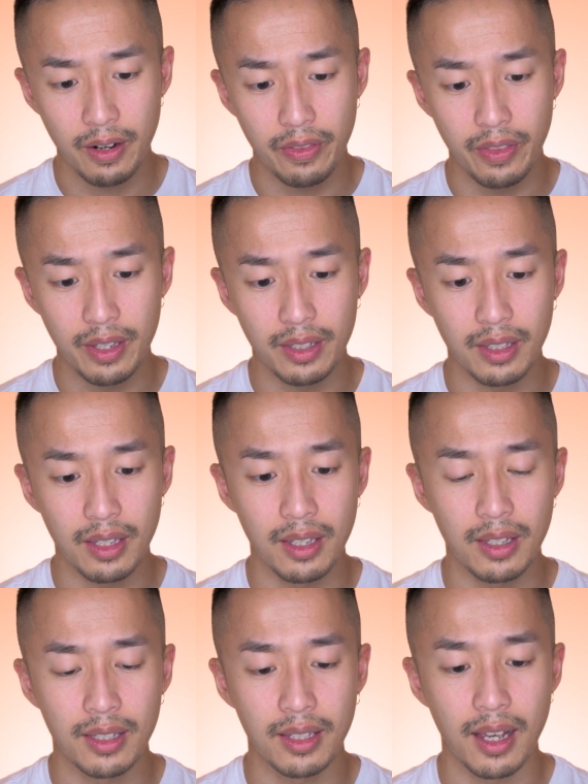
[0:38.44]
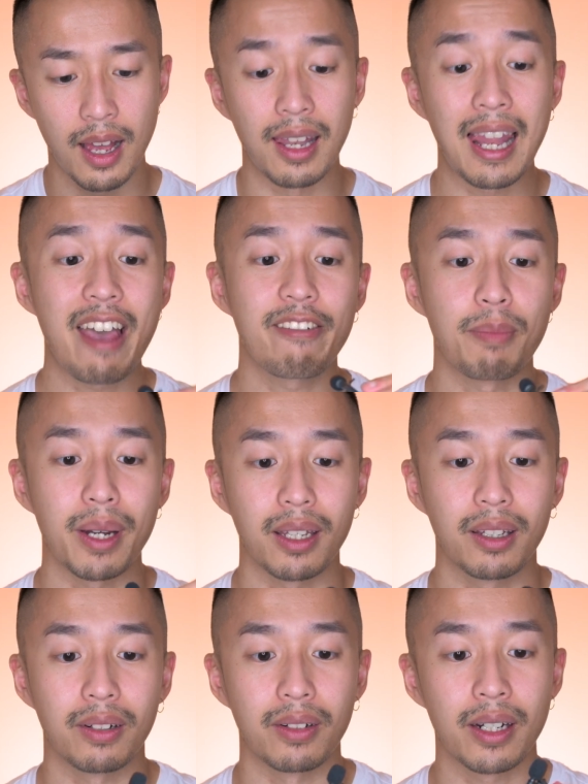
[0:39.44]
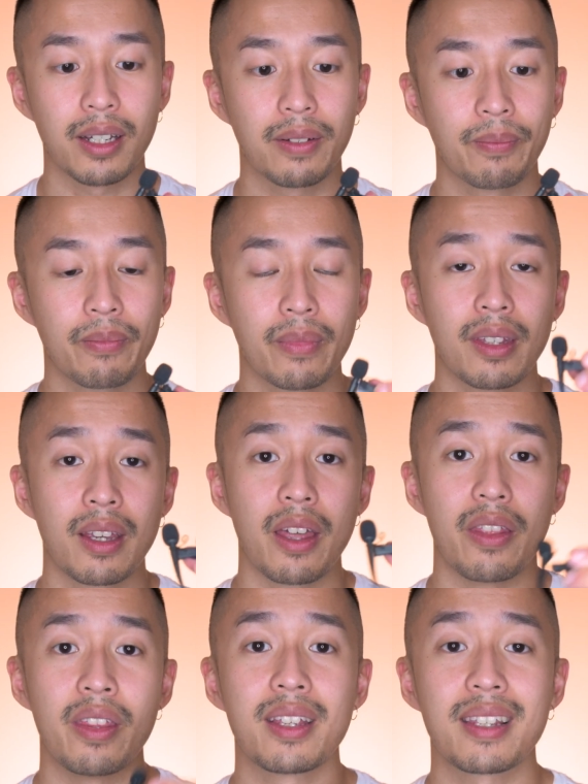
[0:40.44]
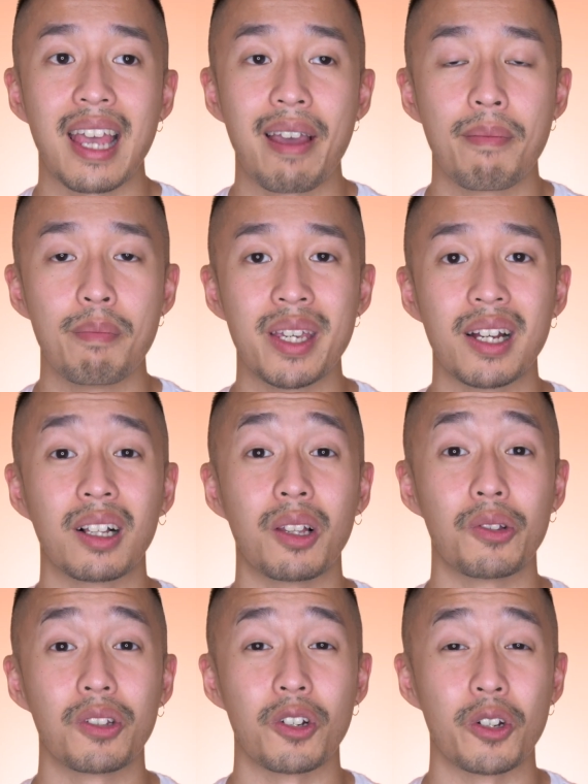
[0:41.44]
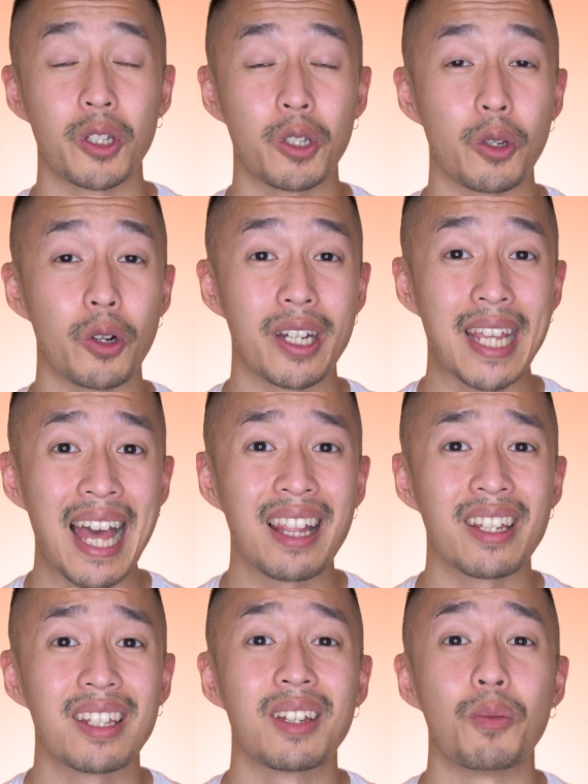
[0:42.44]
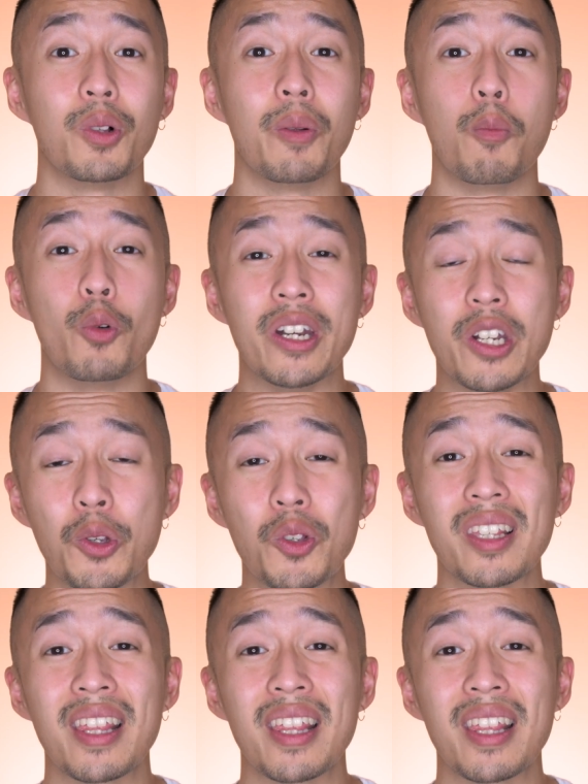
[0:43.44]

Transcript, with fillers: this is a lav mic, right? This being closer to your talent will reduce